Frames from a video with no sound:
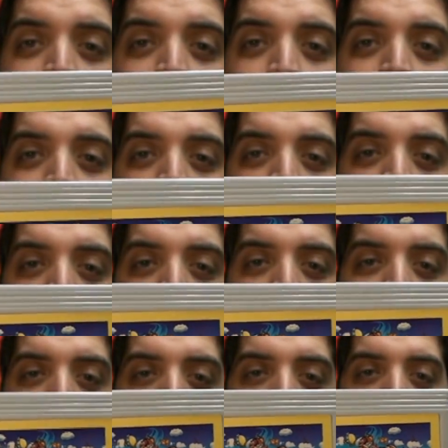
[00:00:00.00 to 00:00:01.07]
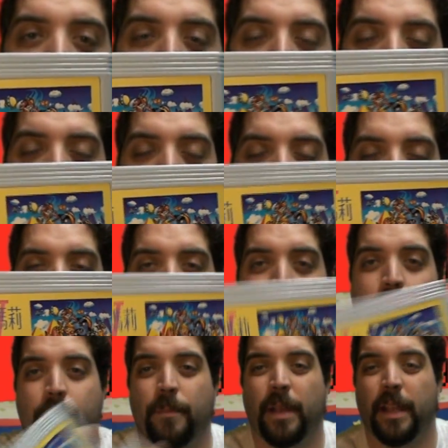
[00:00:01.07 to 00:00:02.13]
4, which is a
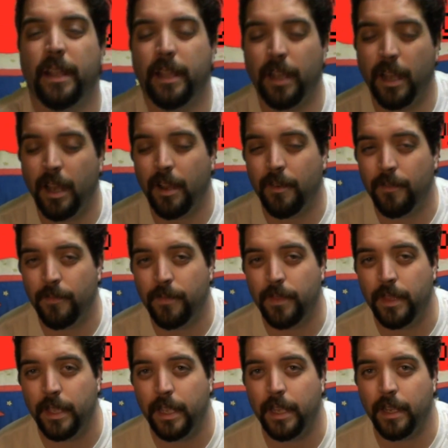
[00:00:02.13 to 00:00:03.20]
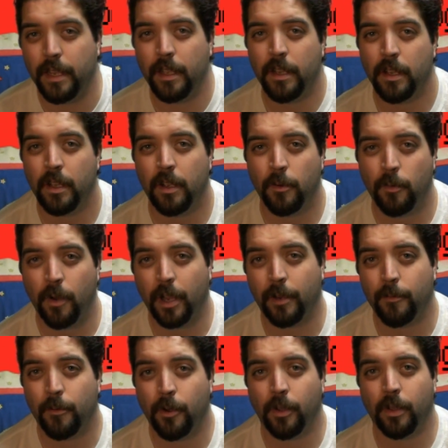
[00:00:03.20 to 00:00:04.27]
remake of the Rock and